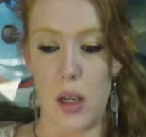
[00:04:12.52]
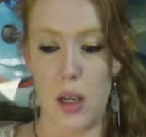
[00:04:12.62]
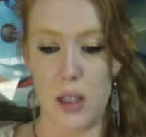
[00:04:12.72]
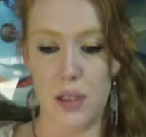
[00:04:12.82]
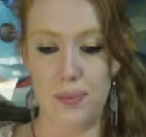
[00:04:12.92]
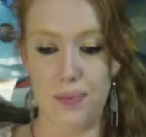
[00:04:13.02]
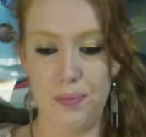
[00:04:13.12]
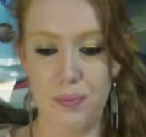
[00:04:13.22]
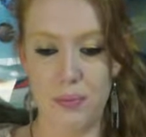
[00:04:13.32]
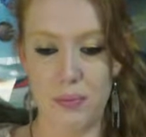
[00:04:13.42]

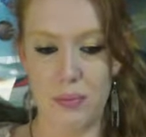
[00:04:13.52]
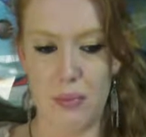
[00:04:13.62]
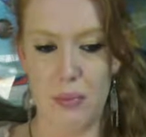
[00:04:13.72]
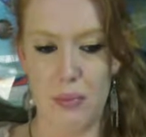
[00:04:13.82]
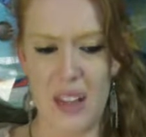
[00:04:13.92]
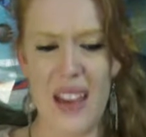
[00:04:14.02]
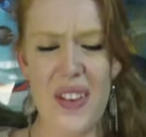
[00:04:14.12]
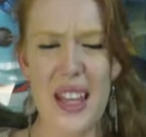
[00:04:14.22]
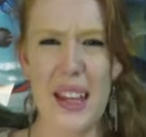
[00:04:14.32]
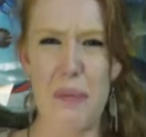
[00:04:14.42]
I
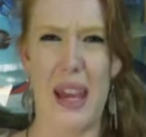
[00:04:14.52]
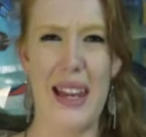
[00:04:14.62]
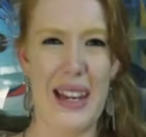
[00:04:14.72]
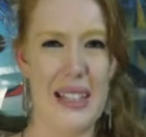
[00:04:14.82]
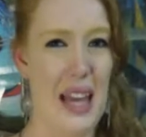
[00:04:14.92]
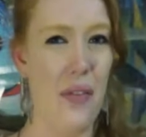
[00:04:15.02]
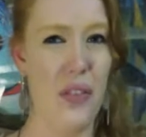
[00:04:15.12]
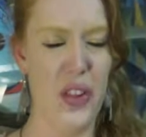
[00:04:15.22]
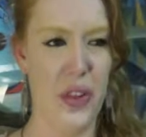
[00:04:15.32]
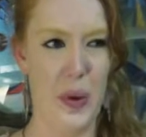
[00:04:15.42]
feel like pain is
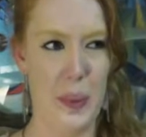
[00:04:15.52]
helpful though,